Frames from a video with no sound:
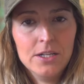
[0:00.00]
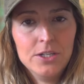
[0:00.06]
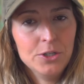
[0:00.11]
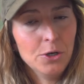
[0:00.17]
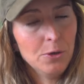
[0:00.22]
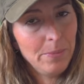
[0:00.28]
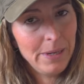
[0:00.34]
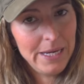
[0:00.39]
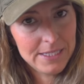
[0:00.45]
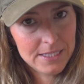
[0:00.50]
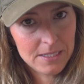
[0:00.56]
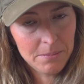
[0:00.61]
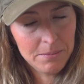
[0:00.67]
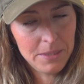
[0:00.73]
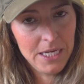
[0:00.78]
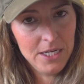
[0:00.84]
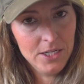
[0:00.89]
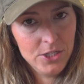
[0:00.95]
Don't paint
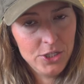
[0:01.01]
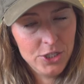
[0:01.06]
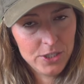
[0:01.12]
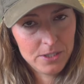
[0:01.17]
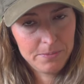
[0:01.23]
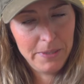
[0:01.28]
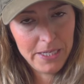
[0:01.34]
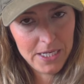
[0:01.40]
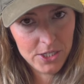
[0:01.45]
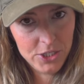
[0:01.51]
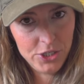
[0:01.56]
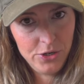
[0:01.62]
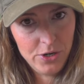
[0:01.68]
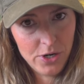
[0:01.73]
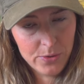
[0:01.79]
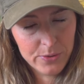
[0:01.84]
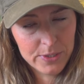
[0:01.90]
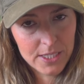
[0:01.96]
something just because you
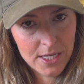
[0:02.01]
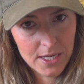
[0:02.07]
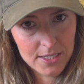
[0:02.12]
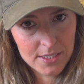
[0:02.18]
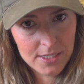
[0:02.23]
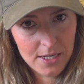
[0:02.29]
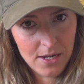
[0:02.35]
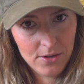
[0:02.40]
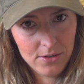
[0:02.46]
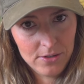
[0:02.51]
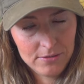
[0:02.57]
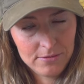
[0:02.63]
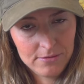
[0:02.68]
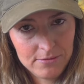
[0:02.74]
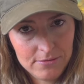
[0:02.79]
know it's gonna sell.